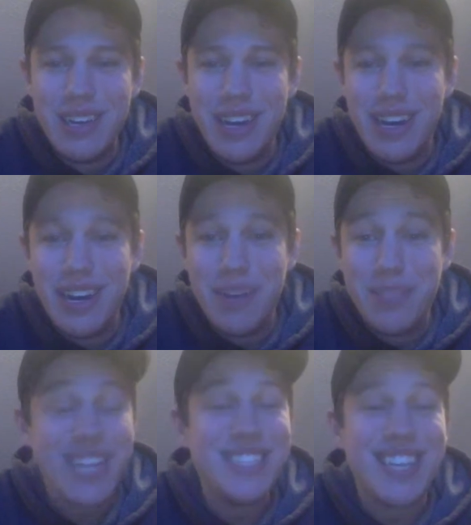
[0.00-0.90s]

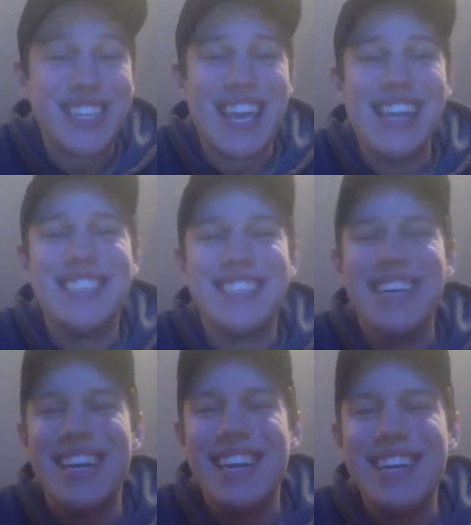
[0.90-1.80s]
But that is not the case
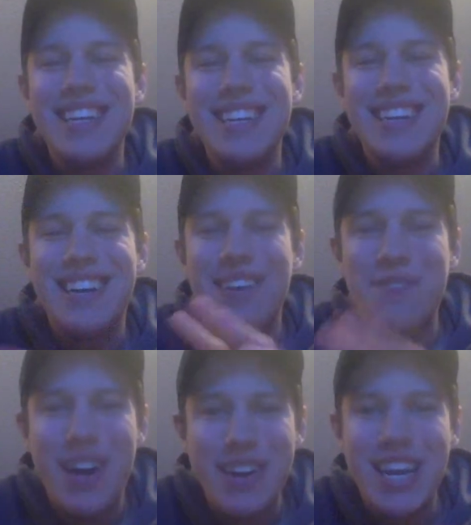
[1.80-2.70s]
today. I
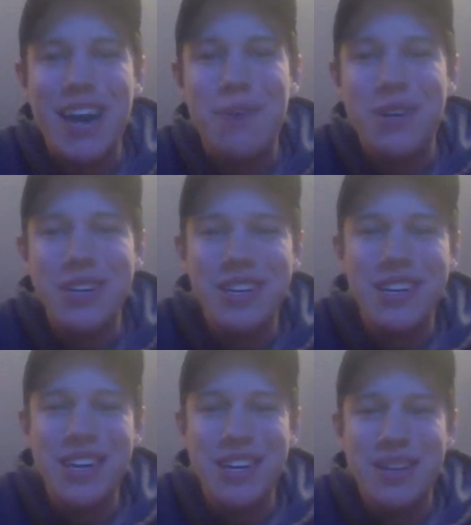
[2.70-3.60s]
finally got one.
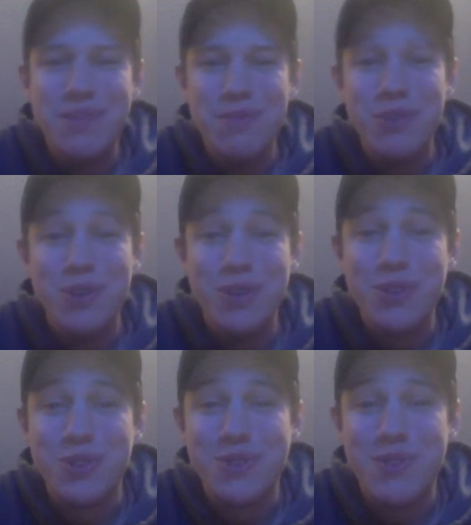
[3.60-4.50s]
The
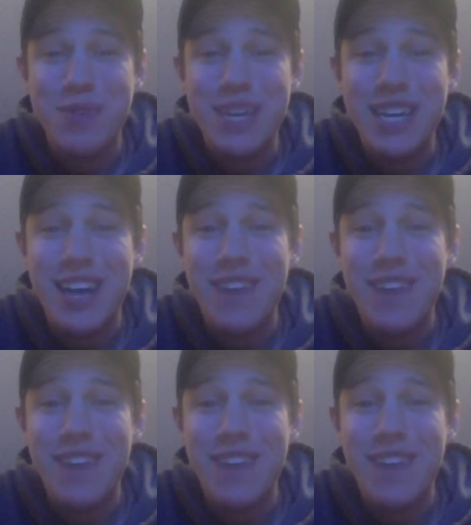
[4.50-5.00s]
rose was for me.